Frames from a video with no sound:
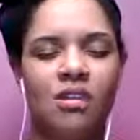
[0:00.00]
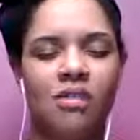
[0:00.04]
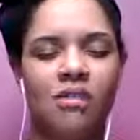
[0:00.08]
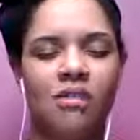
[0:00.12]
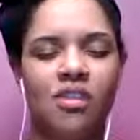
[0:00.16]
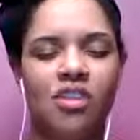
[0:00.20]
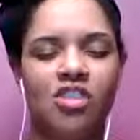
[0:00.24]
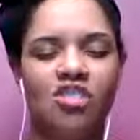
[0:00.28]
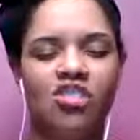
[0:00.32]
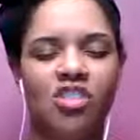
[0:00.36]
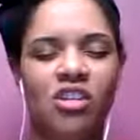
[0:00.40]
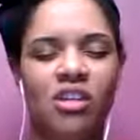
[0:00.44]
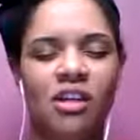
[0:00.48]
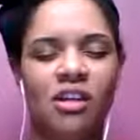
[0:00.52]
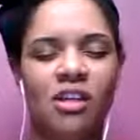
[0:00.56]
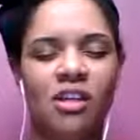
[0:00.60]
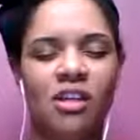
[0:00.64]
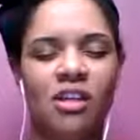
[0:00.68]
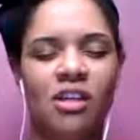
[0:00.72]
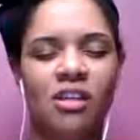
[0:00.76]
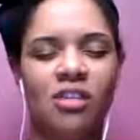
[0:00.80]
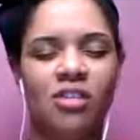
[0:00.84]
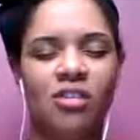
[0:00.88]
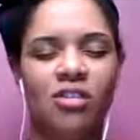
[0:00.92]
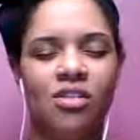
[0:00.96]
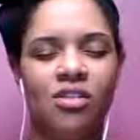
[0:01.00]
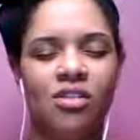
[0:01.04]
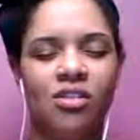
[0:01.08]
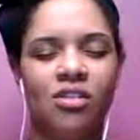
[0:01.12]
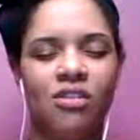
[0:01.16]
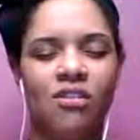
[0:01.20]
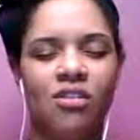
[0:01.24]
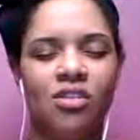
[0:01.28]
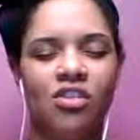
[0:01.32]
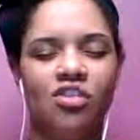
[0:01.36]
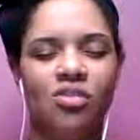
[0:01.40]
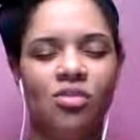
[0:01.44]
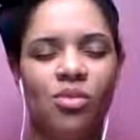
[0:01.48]
visions or
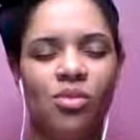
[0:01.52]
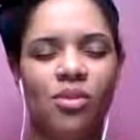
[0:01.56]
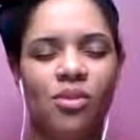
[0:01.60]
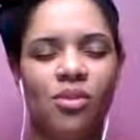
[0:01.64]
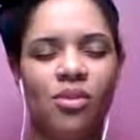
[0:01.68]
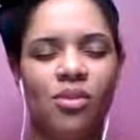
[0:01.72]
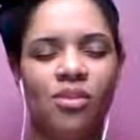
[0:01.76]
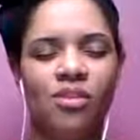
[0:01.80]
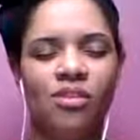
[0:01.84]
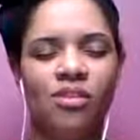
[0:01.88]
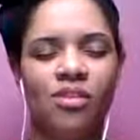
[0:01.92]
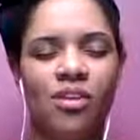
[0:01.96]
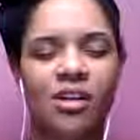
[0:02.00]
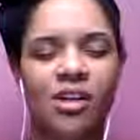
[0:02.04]
visuals or